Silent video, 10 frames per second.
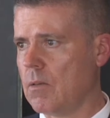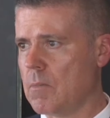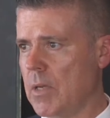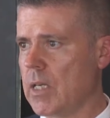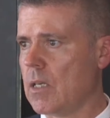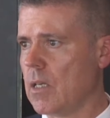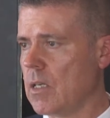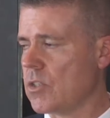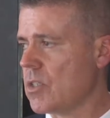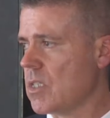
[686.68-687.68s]
Immediate
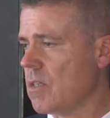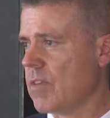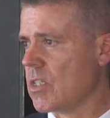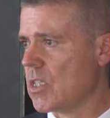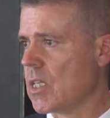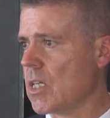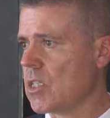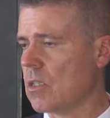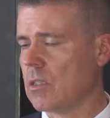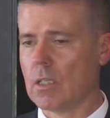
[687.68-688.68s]
interest in
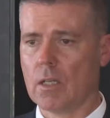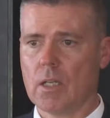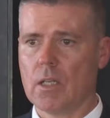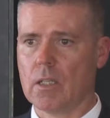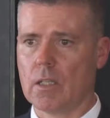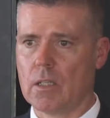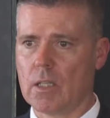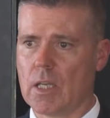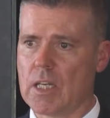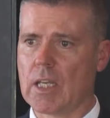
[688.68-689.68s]
vegetation.
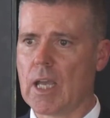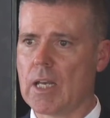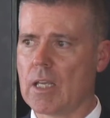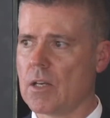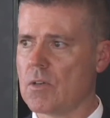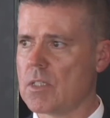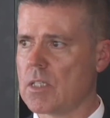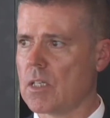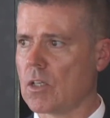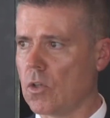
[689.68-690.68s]
The indicator here is
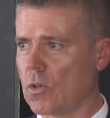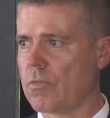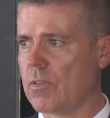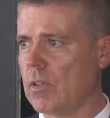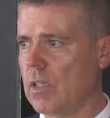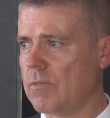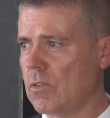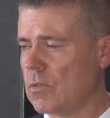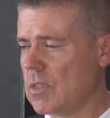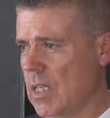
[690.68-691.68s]
the chlorophyll
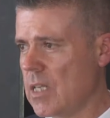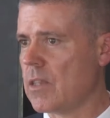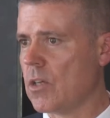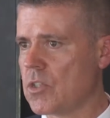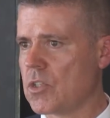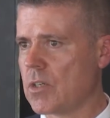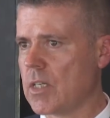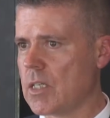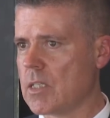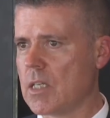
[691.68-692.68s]
levels in those
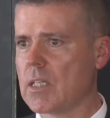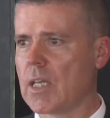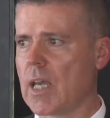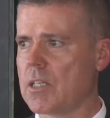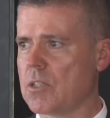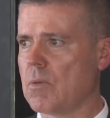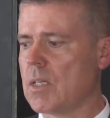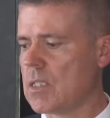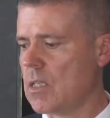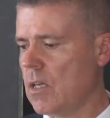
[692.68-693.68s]
trees indicate to
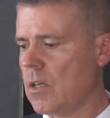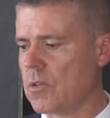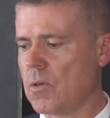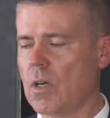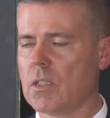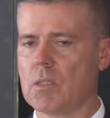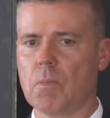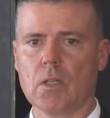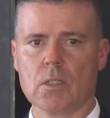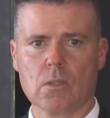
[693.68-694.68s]
us through
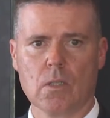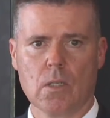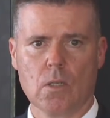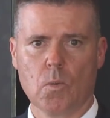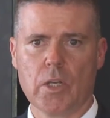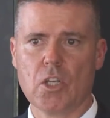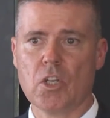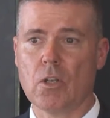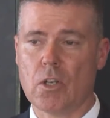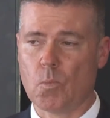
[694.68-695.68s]
hotspots where
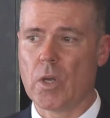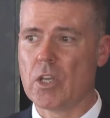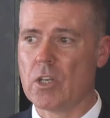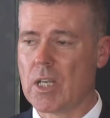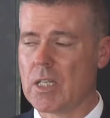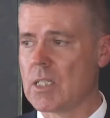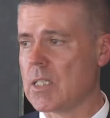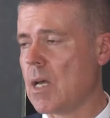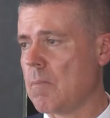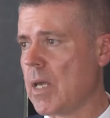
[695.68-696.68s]
you need to
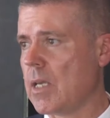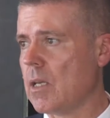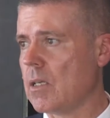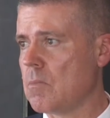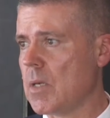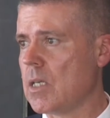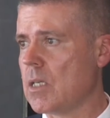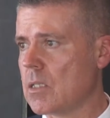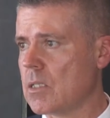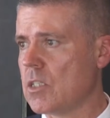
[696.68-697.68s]
start making an
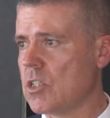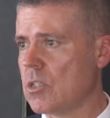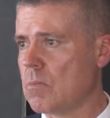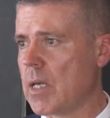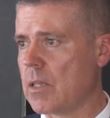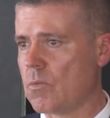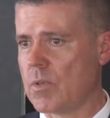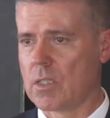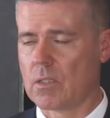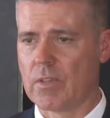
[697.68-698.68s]
immediate decision about the
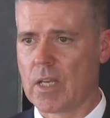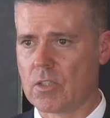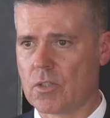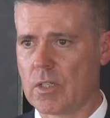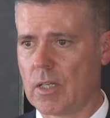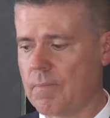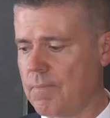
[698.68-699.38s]
risk of that tree.